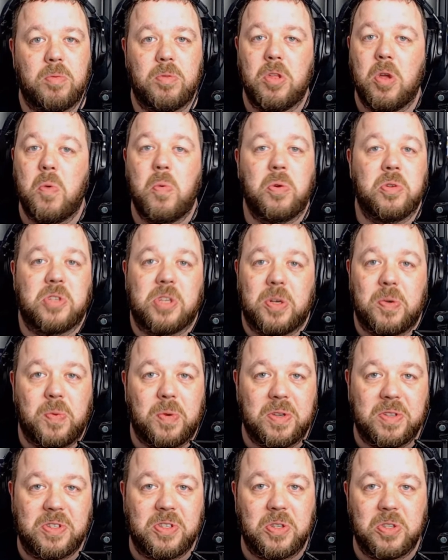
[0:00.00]
No one's going to
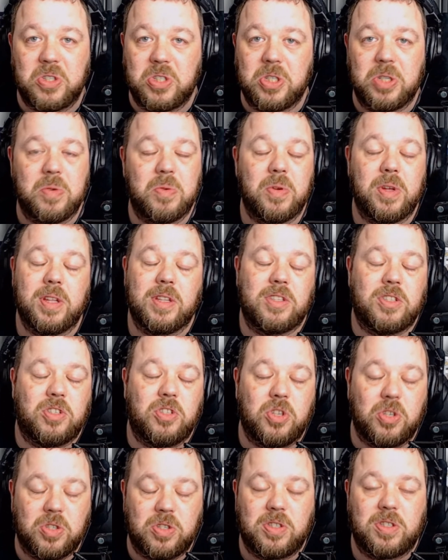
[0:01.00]
want to touch you. It's
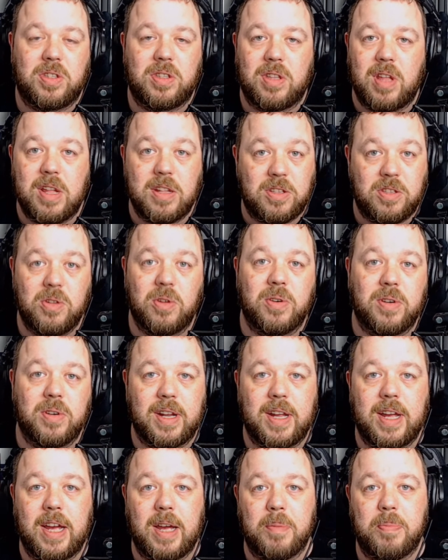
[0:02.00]
not
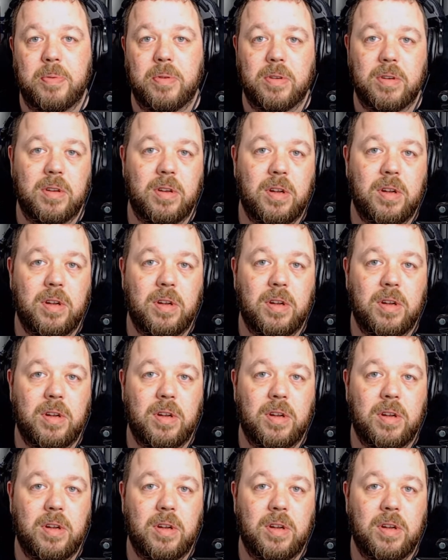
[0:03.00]
happen.